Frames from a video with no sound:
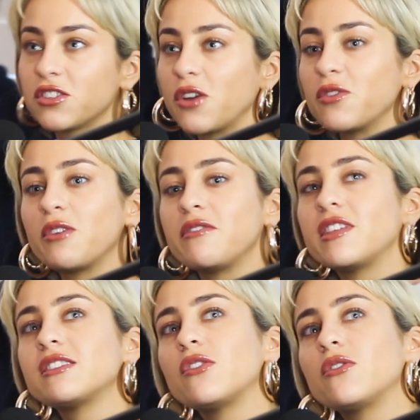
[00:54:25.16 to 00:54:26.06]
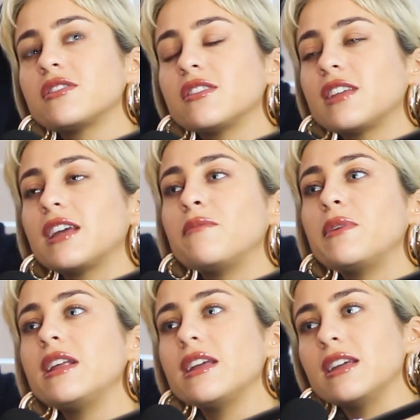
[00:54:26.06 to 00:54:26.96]
don't know if there's a lot of
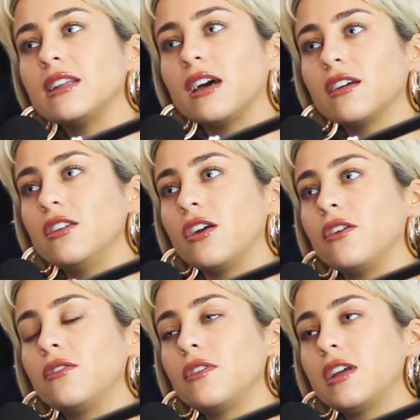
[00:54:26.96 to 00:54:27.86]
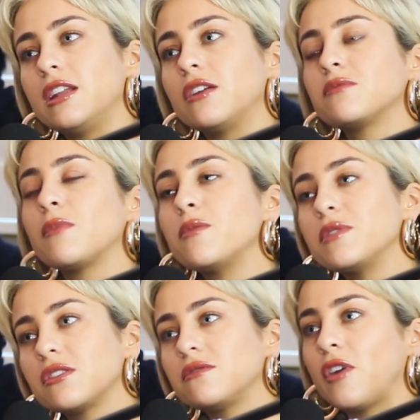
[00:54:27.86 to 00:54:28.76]
sustainability in that, you know, in those
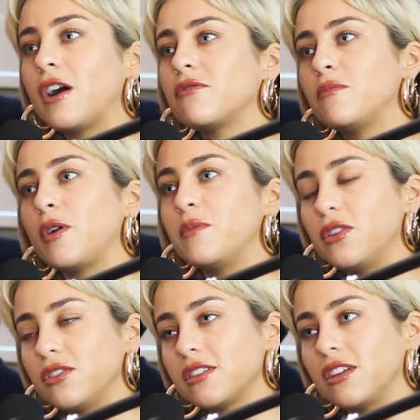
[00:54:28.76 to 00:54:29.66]
moments, those viral moments.